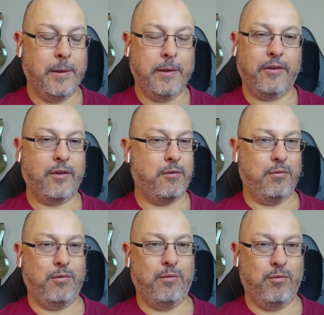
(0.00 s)
So
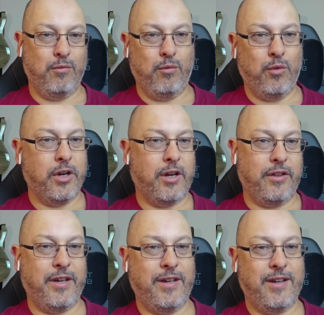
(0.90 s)
what are
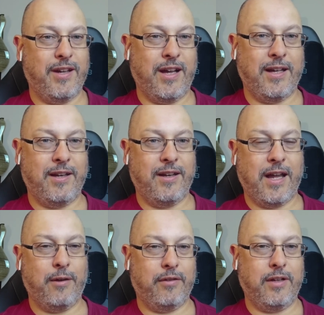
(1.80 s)
they, and
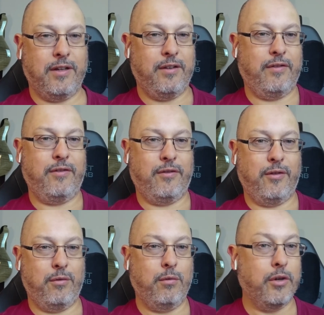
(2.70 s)
how is that different
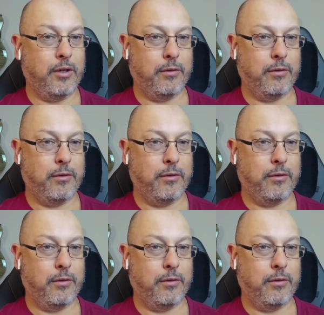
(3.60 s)
to what you're